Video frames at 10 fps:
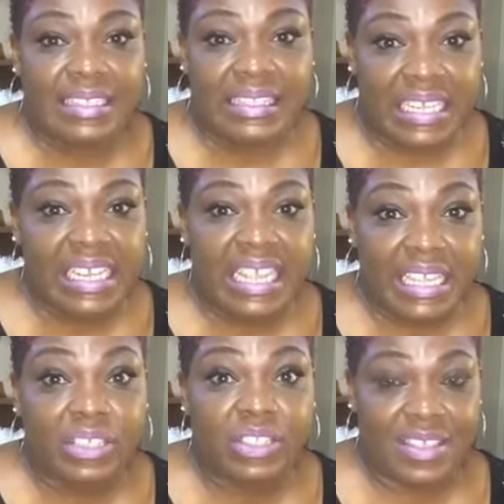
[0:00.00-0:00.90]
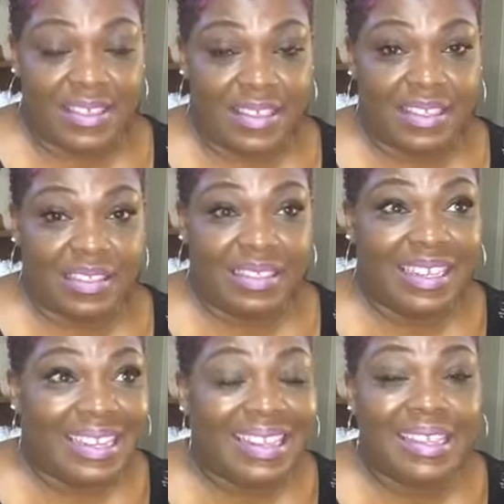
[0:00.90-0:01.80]
lean into this,
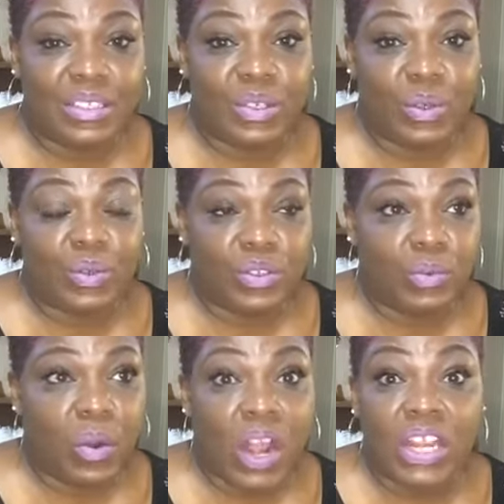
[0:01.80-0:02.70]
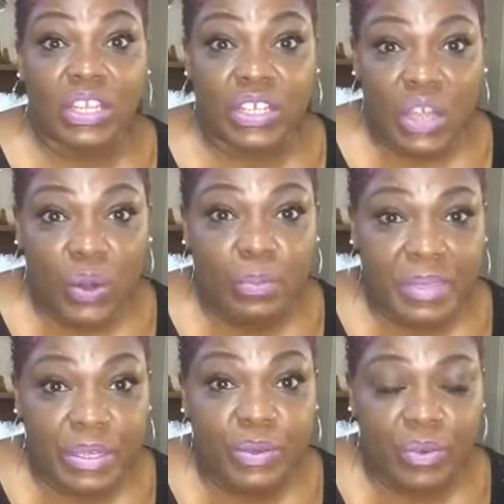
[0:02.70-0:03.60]
lean into who you are, go
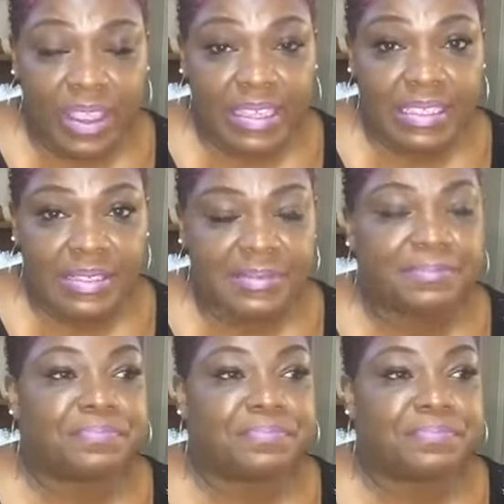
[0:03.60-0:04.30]
be great,